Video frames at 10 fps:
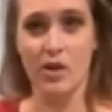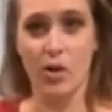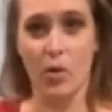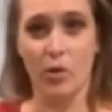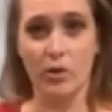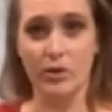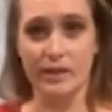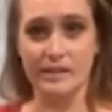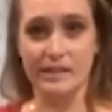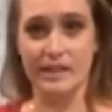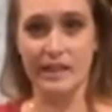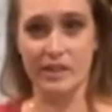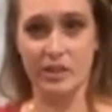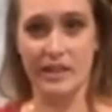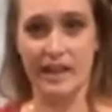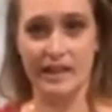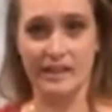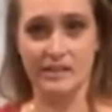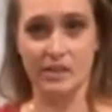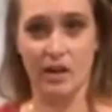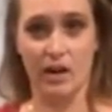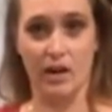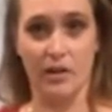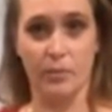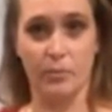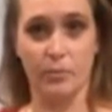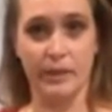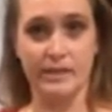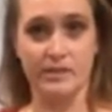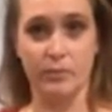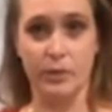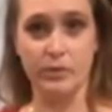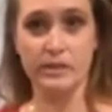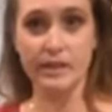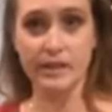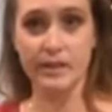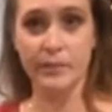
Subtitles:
or you can see that she has a piece of music,